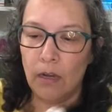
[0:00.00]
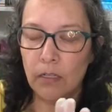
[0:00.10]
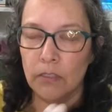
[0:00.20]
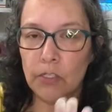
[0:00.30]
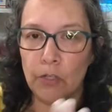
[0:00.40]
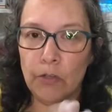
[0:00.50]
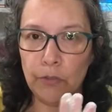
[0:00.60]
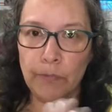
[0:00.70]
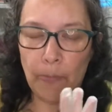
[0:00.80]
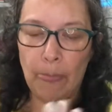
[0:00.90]
So,
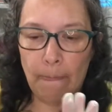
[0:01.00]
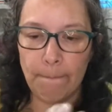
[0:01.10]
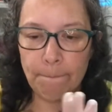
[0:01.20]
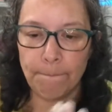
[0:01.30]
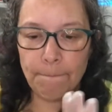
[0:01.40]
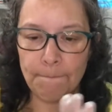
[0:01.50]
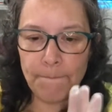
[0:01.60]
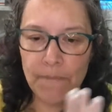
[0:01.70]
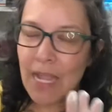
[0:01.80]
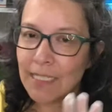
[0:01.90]

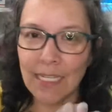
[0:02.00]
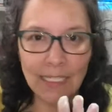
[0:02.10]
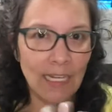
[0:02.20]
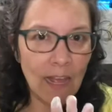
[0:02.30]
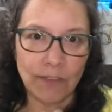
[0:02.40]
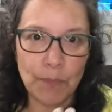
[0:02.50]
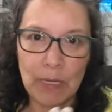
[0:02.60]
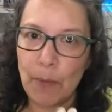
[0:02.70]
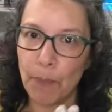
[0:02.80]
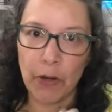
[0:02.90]
doesn't have to be a
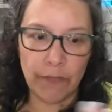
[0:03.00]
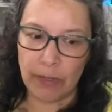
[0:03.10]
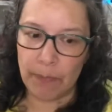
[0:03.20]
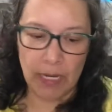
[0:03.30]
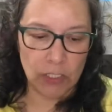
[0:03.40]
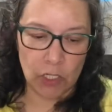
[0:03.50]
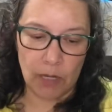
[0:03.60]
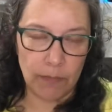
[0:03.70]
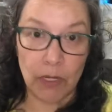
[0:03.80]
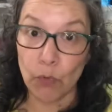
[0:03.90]
perfect paint job.
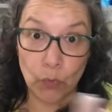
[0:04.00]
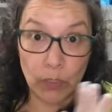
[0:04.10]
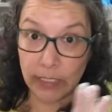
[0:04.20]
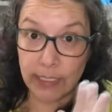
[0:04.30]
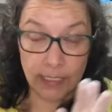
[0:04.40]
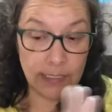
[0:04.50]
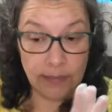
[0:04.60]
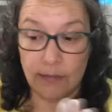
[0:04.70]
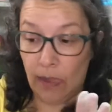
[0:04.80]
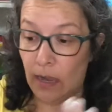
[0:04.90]
It really
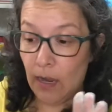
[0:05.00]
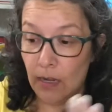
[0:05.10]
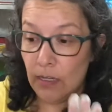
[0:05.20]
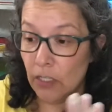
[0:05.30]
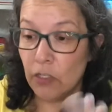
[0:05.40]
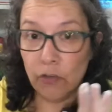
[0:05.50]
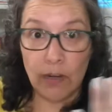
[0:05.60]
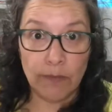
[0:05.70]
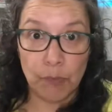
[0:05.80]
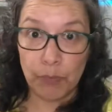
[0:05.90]
doesn't. You don't have
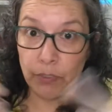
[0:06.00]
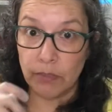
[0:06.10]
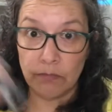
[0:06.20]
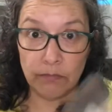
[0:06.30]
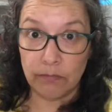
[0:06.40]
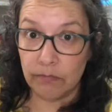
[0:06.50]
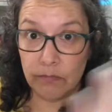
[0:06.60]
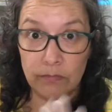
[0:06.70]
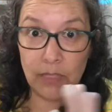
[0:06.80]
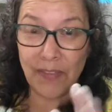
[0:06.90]
to put,
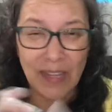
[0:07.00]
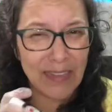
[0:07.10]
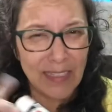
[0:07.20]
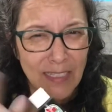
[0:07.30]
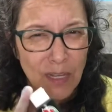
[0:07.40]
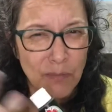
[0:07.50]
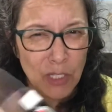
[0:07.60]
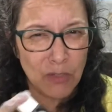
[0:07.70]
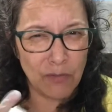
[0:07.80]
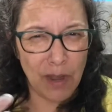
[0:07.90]
I think this comes
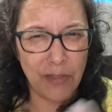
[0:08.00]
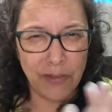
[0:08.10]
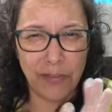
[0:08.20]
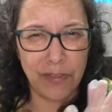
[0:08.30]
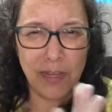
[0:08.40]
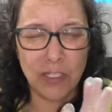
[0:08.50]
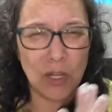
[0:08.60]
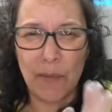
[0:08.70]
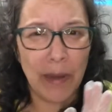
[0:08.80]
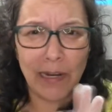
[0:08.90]
on rather thick, so I
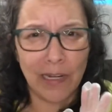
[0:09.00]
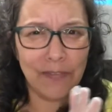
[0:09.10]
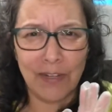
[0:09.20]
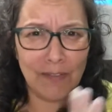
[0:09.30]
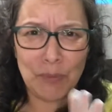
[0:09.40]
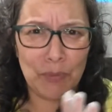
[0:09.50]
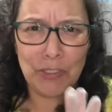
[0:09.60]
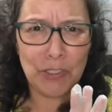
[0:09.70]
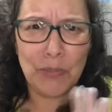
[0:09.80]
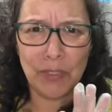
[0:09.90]
might not even have to put
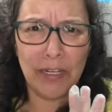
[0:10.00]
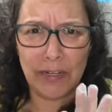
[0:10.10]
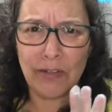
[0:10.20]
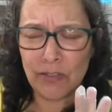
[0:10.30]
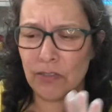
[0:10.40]
2 layers.